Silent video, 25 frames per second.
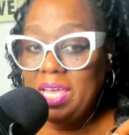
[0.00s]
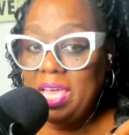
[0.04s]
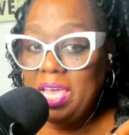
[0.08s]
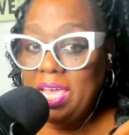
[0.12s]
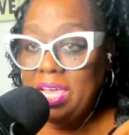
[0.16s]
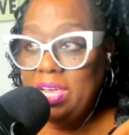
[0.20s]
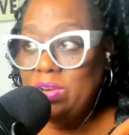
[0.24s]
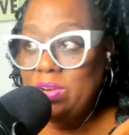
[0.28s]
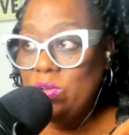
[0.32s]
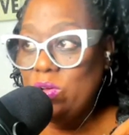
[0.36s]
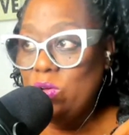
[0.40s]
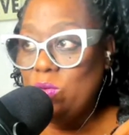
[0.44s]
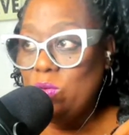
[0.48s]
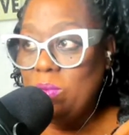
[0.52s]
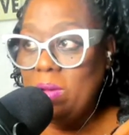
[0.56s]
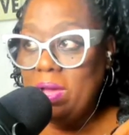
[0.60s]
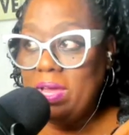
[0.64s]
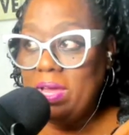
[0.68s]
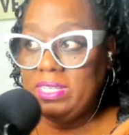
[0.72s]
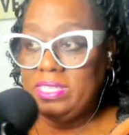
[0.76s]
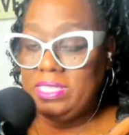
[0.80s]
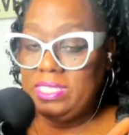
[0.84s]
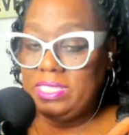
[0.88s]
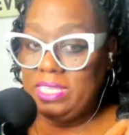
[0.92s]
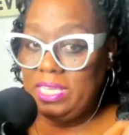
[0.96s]
Ain't
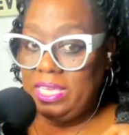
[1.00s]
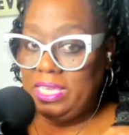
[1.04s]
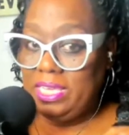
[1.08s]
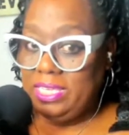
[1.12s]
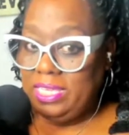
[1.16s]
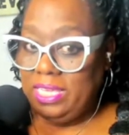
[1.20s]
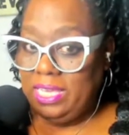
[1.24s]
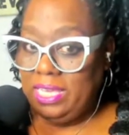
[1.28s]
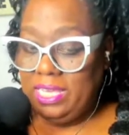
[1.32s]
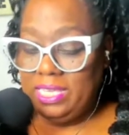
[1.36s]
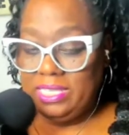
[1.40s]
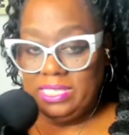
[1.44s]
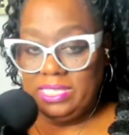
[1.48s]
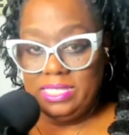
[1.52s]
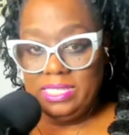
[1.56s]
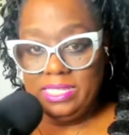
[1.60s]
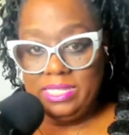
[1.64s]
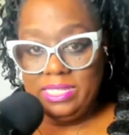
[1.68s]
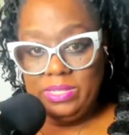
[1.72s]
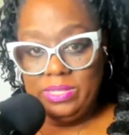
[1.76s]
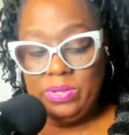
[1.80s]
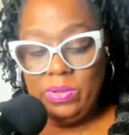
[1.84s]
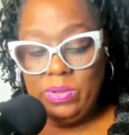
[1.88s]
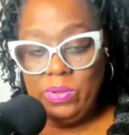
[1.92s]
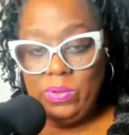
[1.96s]
nobody said yes,
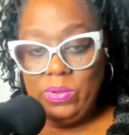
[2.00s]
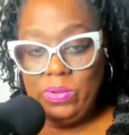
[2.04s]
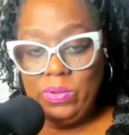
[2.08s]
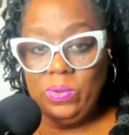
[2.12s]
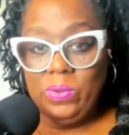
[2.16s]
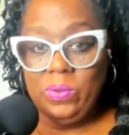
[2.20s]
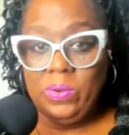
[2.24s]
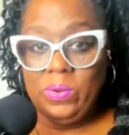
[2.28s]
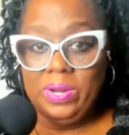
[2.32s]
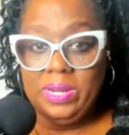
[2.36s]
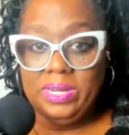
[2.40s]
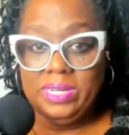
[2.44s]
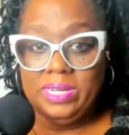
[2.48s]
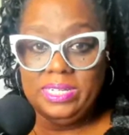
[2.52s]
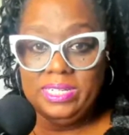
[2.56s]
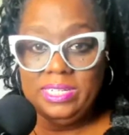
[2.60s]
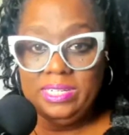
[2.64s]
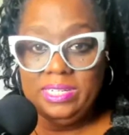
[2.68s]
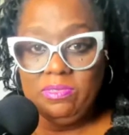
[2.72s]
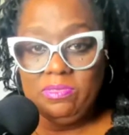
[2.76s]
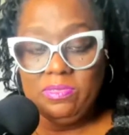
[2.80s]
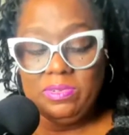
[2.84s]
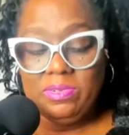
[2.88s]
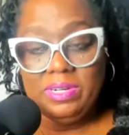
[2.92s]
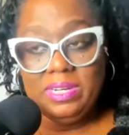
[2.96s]
no, or
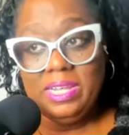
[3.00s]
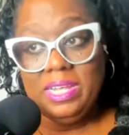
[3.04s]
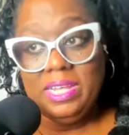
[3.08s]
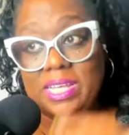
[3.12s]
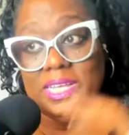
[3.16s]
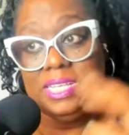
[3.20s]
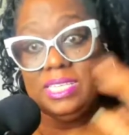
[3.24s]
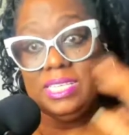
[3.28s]
indifferent.